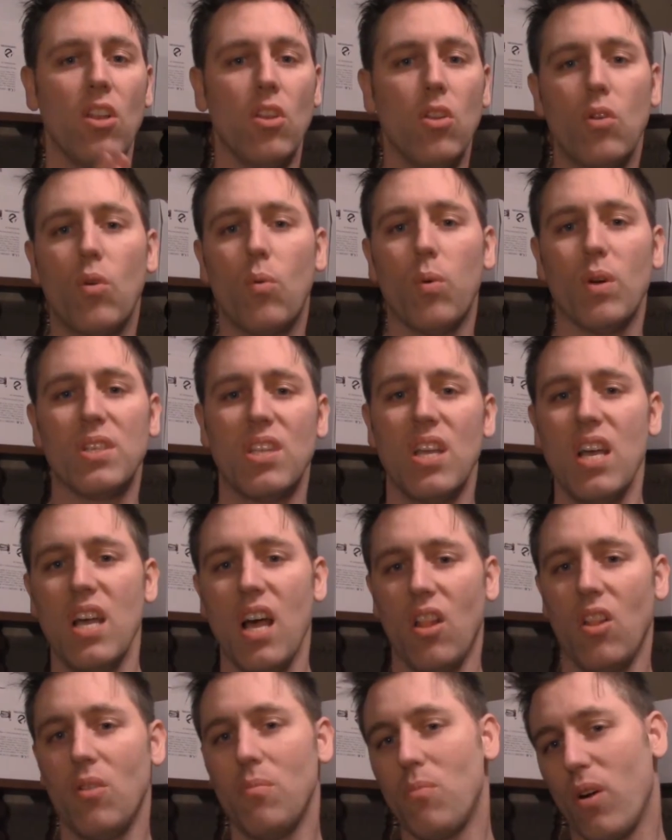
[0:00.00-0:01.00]
Luke was
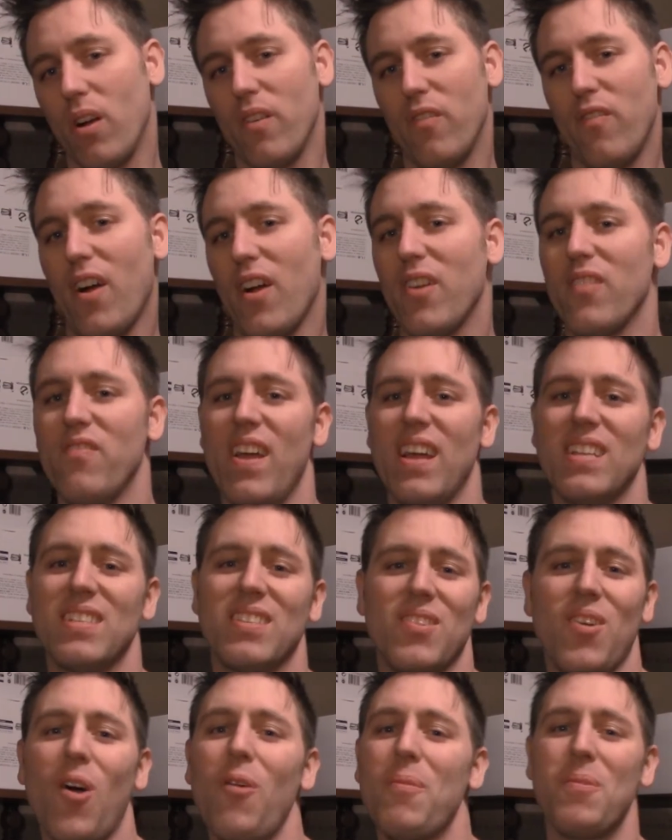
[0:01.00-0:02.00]
a little more far advanced
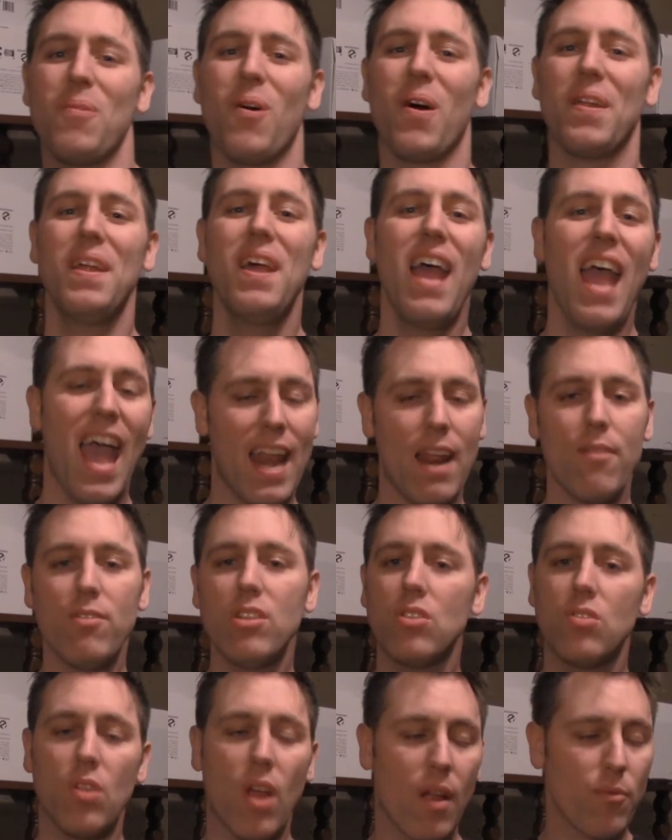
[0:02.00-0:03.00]
than Obi-Wan, and
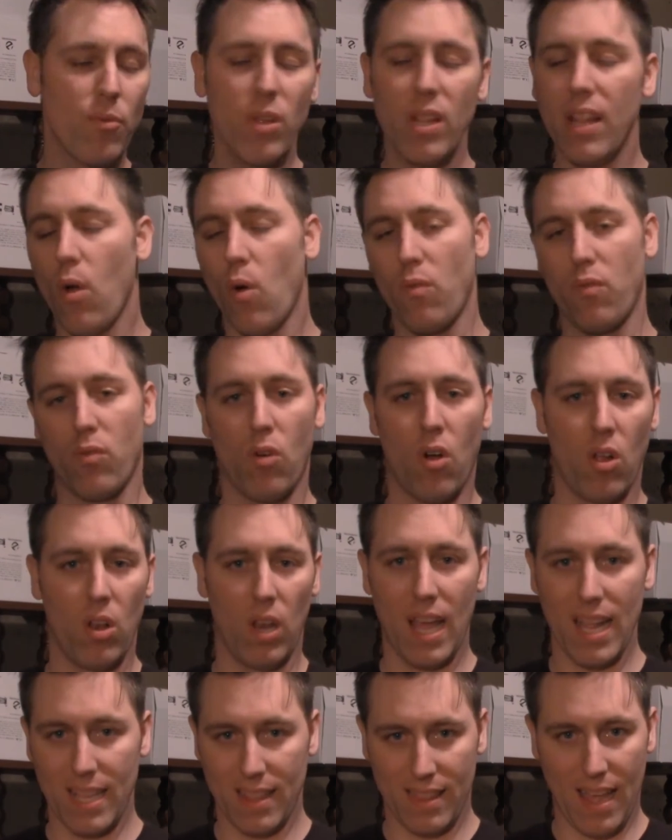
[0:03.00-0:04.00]
I really overall
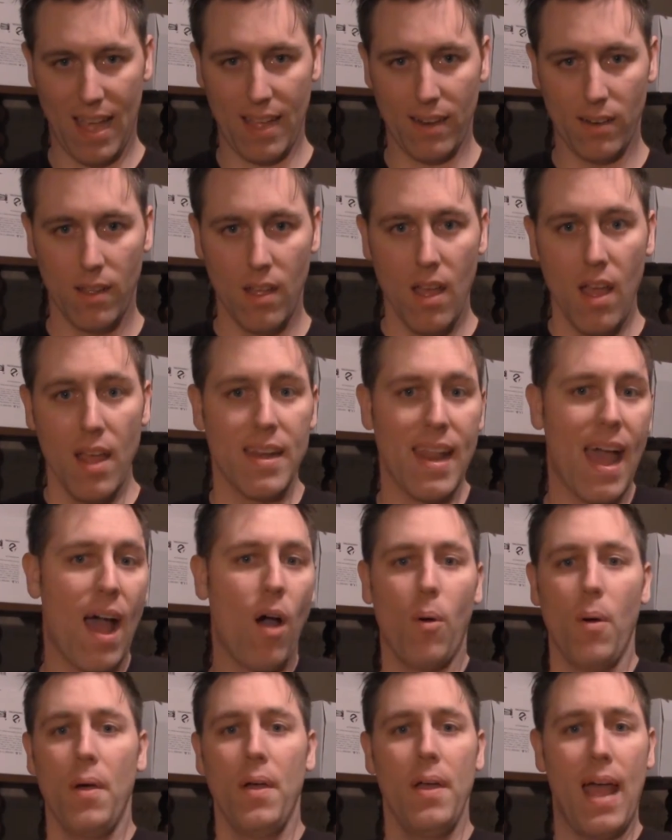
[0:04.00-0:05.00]
liked that.
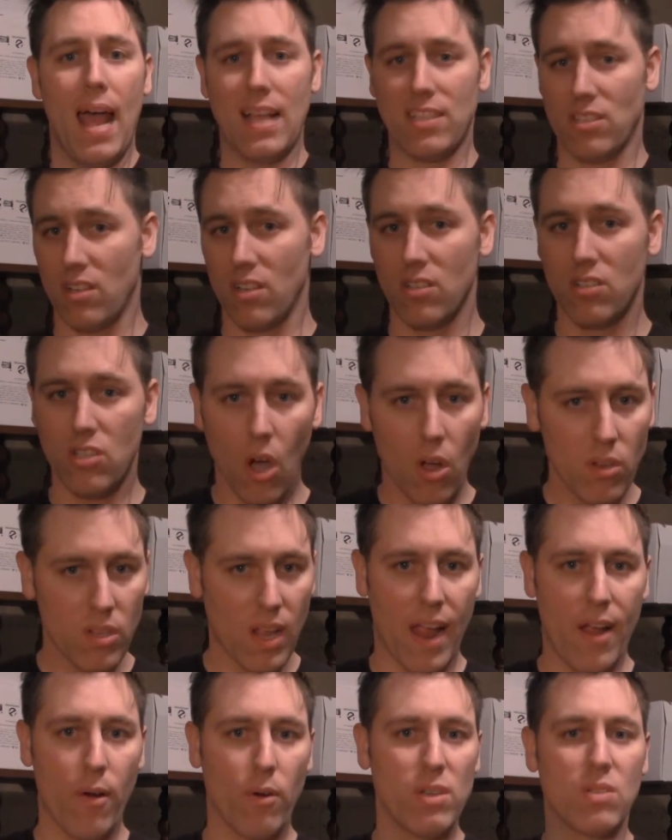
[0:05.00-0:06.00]
Now, as an adult,
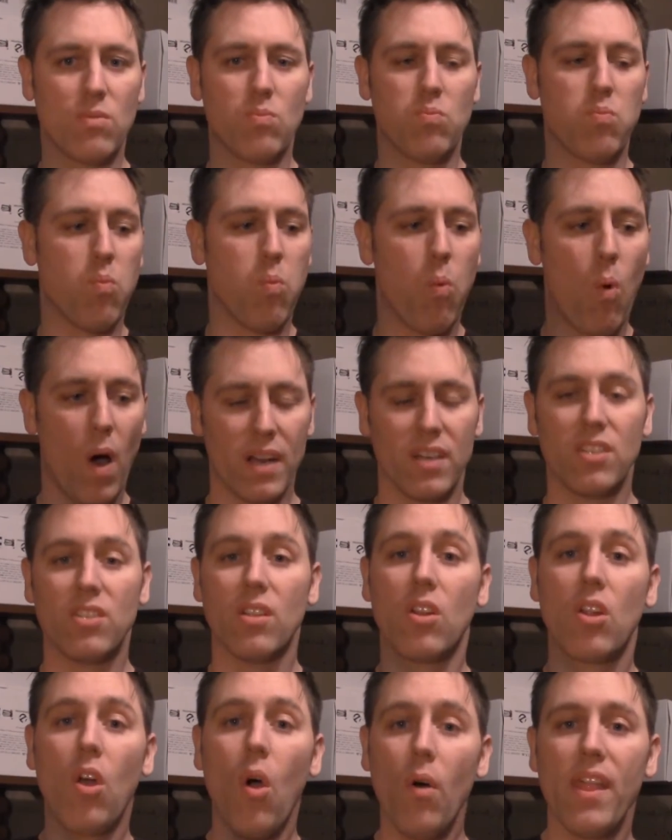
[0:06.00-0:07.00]
I always wanted to
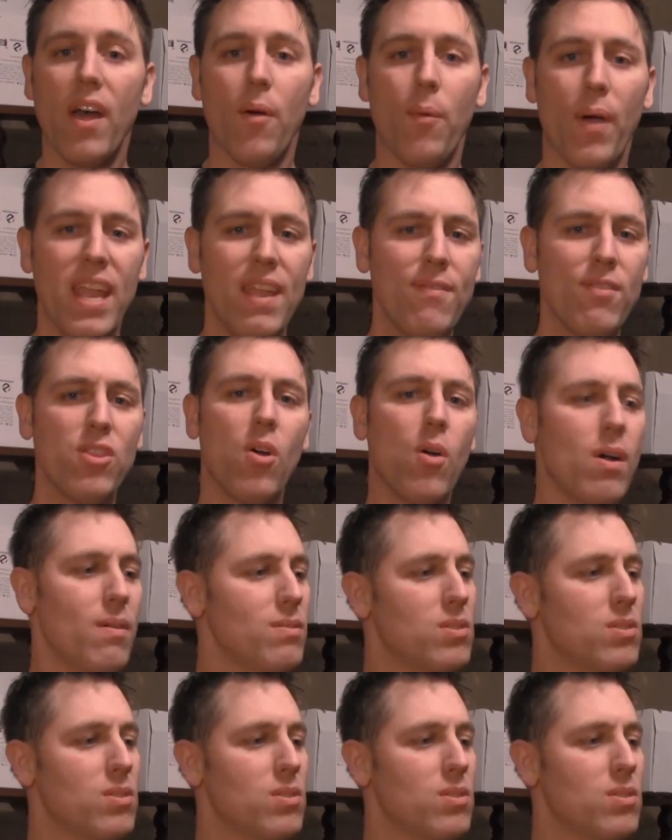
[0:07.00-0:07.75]
go that way, even though I